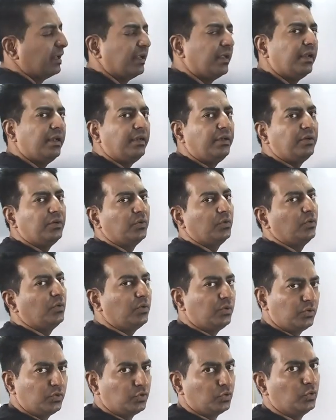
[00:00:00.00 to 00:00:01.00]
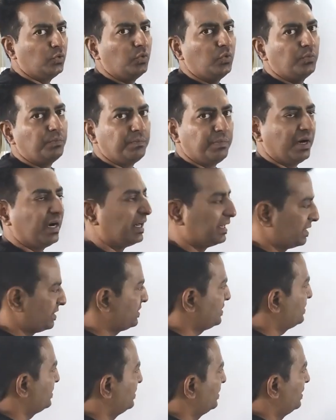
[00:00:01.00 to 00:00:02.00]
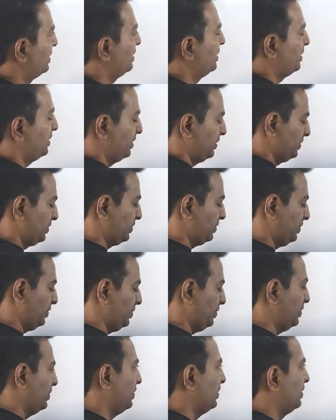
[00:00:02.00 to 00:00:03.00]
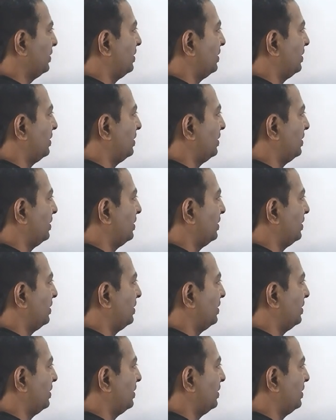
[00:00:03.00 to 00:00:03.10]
into two parts. So